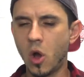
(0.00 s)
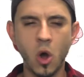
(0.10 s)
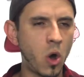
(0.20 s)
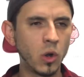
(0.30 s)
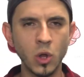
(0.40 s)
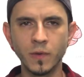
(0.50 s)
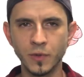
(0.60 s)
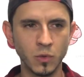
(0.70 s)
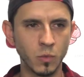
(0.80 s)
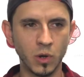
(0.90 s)
all over
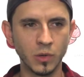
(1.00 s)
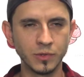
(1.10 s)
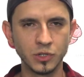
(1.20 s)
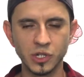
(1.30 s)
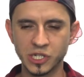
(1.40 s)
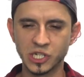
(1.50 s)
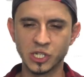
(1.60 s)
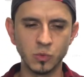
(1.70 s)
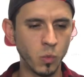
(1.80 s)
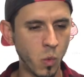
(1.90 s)
the world just
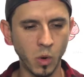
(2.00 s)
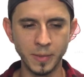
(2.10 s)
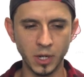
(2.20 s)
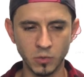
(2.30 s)
swarming